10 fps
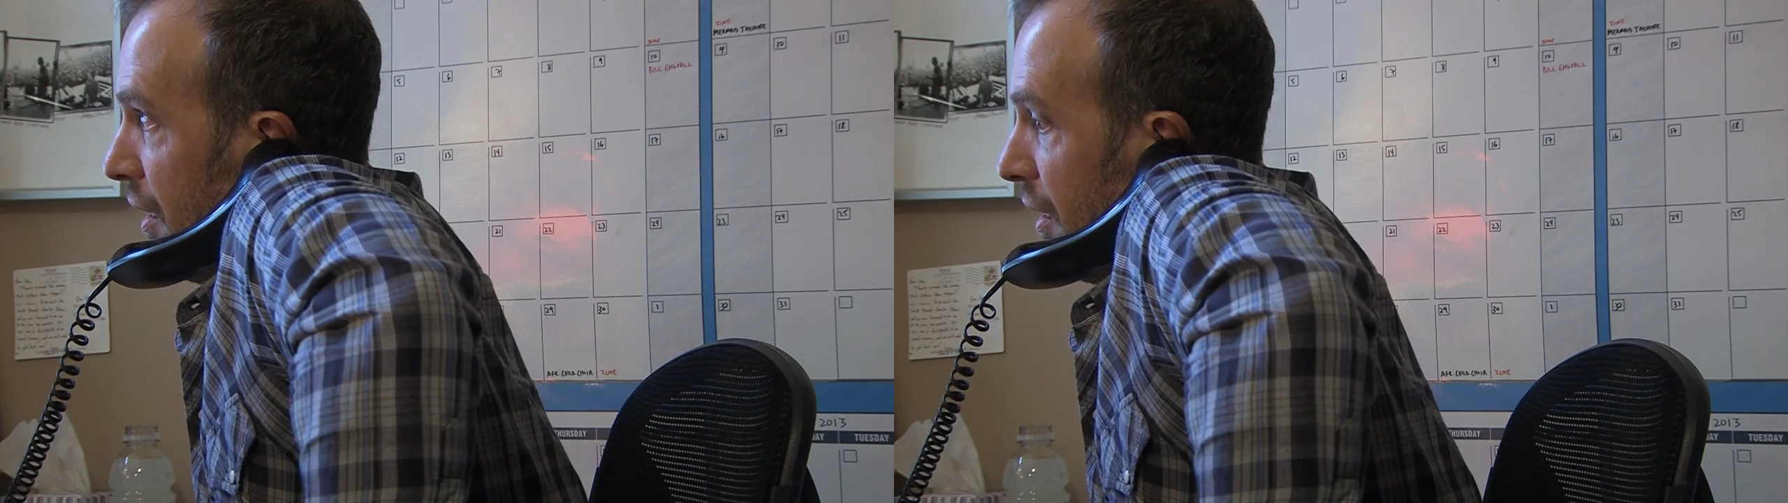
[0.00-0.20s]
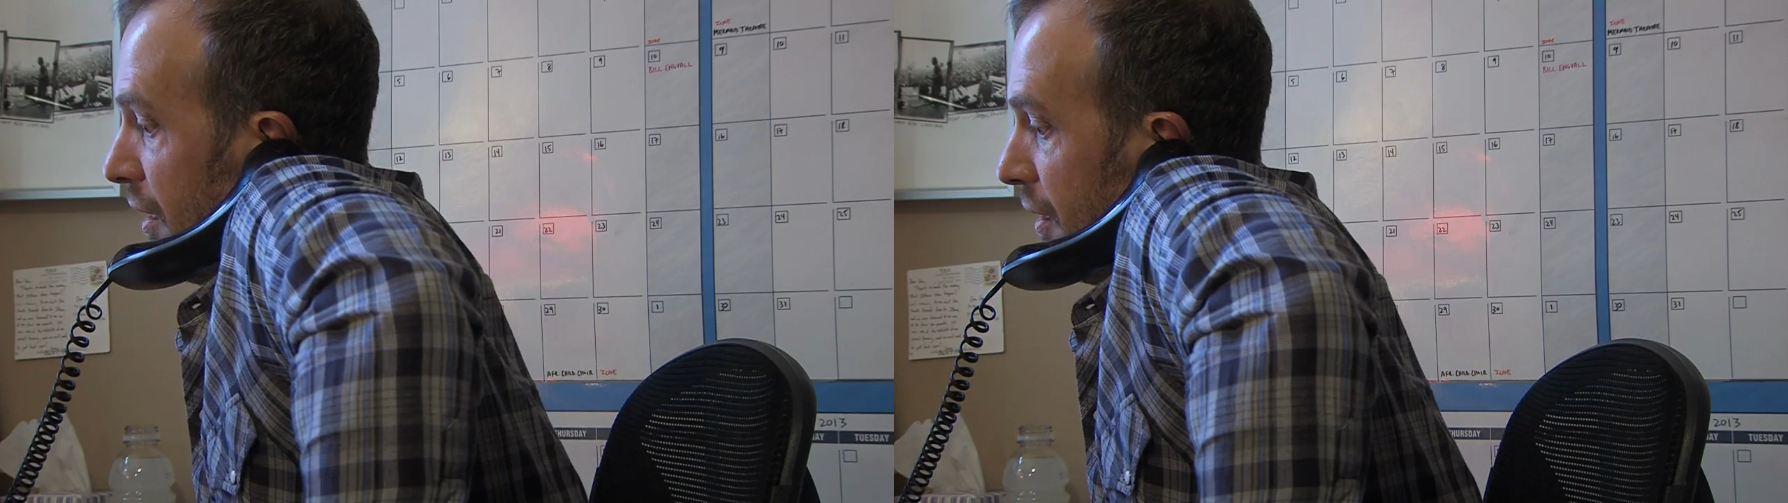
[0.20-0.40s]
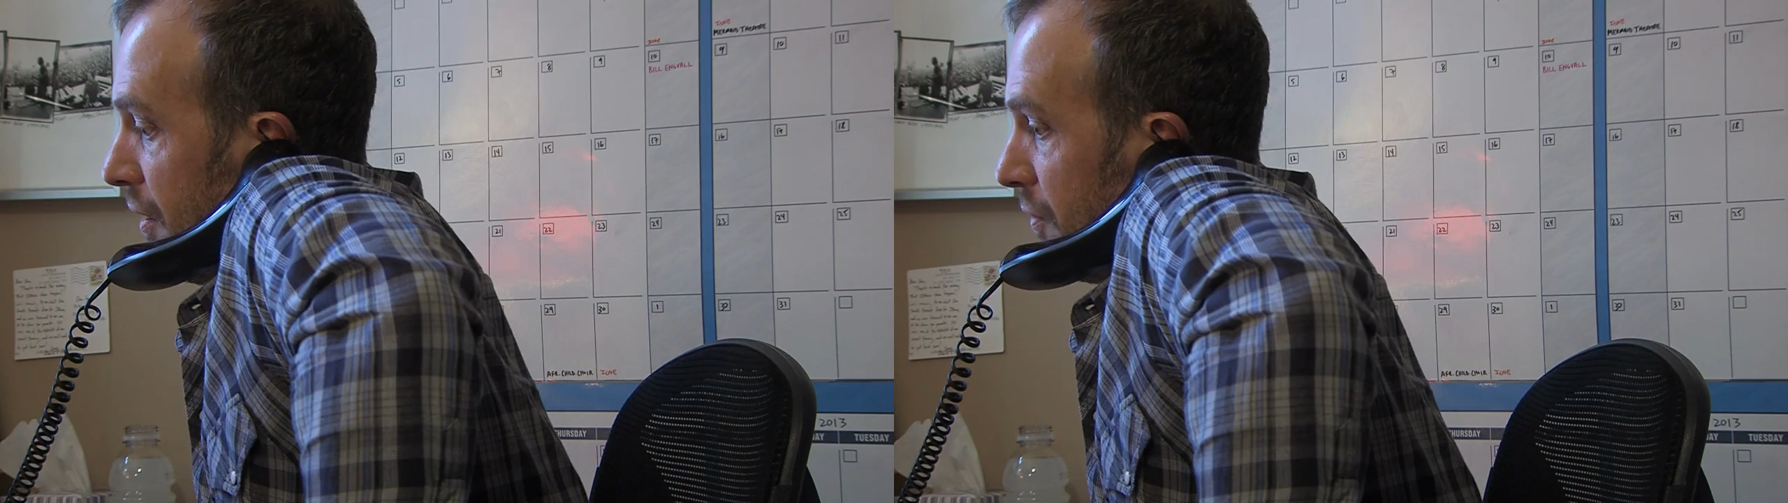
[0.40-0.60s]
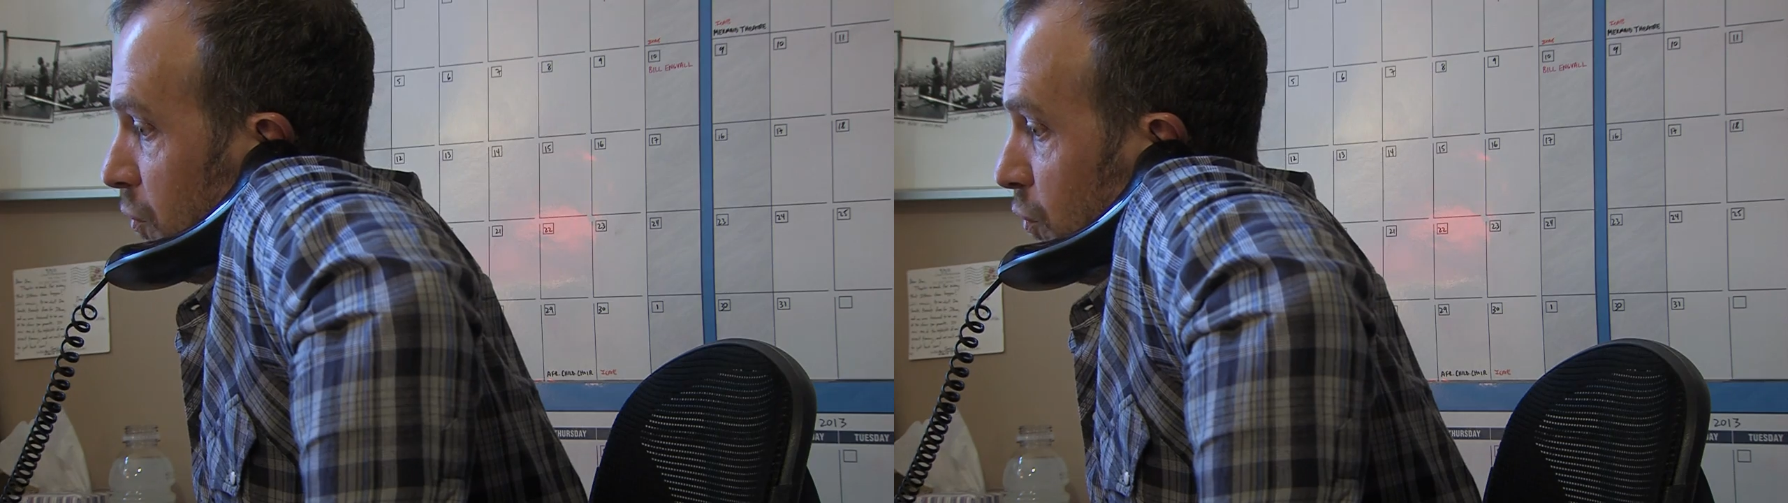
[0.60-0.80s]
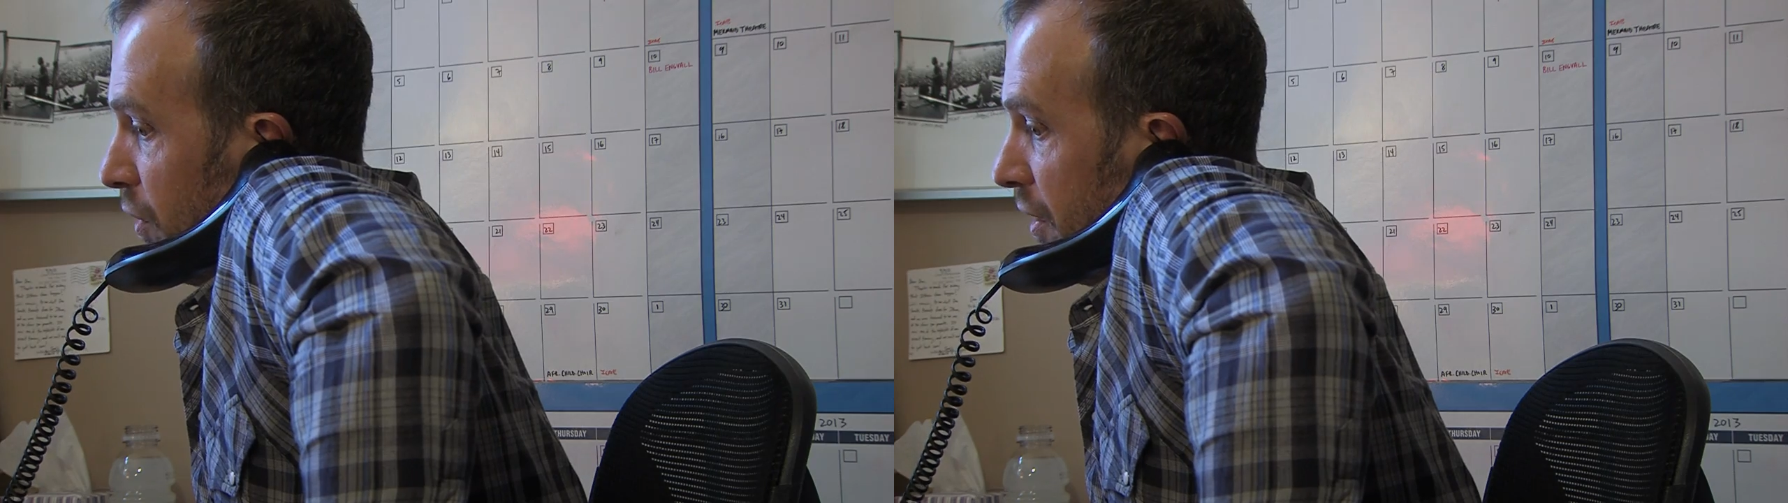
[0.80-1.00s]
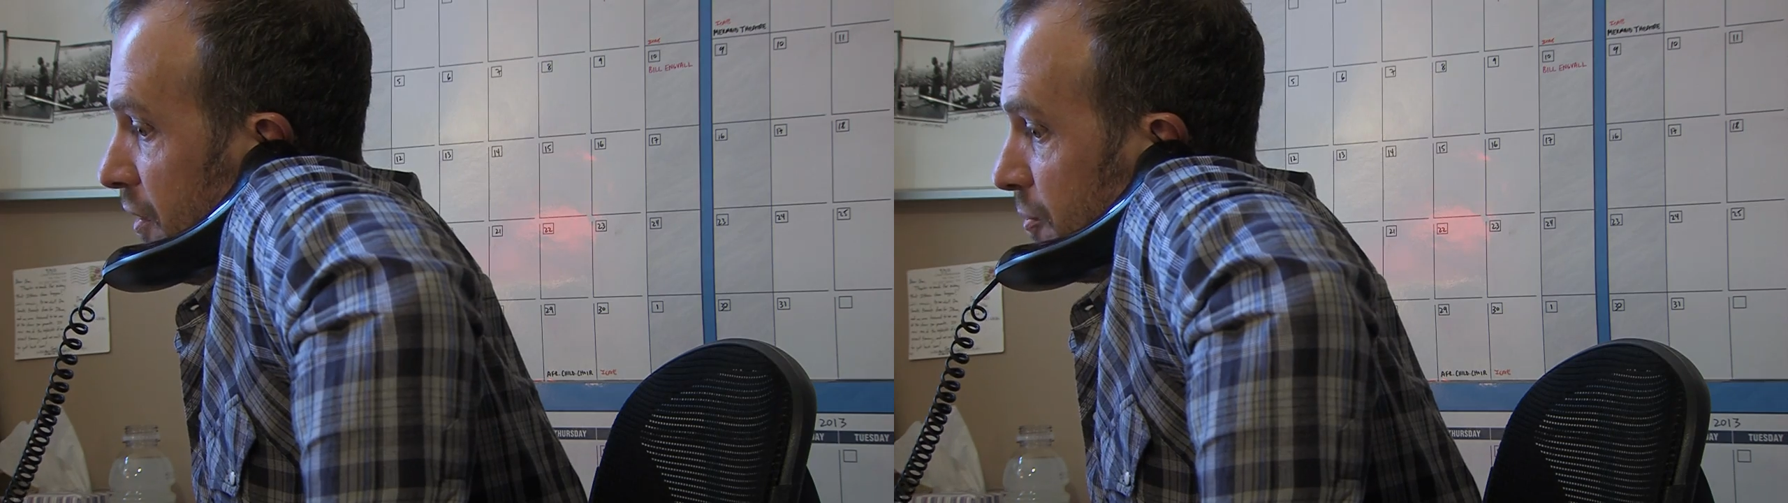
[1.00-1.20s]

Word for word: uh, Willie's